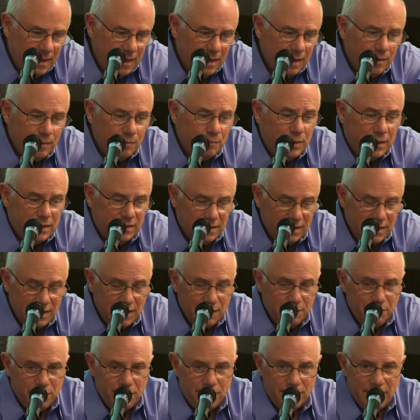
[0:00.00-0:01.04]
But
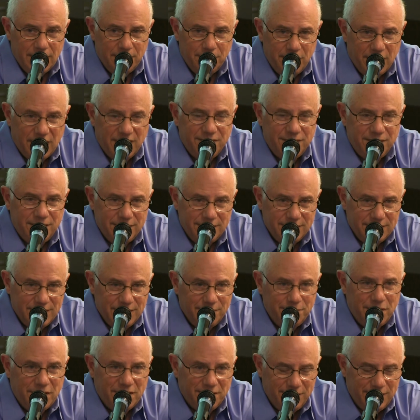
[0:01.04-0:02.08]

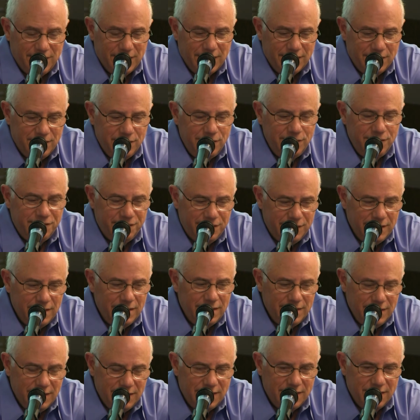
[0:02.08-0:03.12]
above that, you still
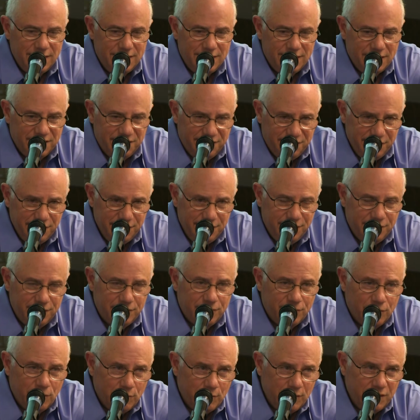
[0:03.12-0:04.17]
needed assist
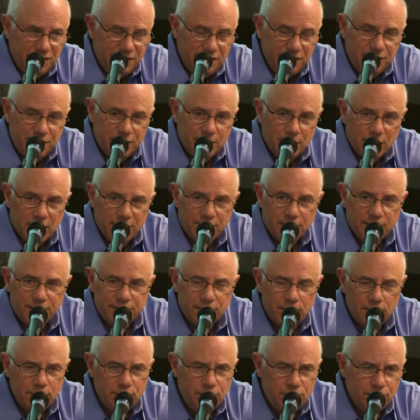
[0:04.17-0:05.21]
from a system-level
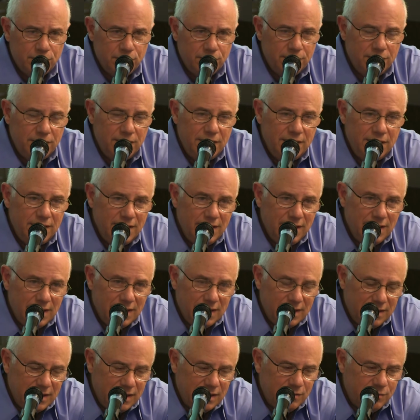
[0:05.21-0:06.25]
solution,
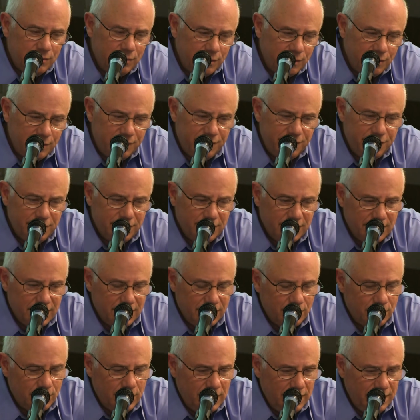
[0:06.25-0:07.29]
and that was
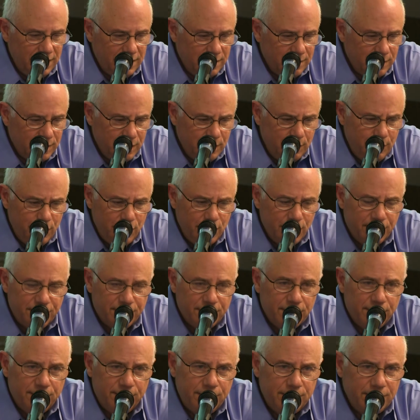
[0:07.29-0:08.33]
really the birth
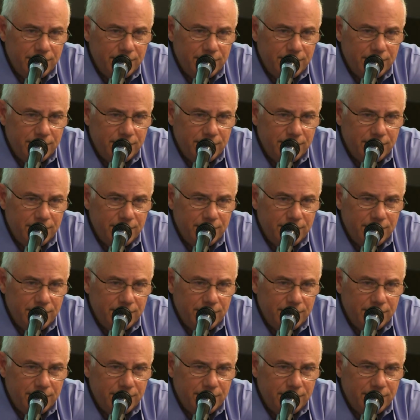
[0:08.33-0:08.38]
of...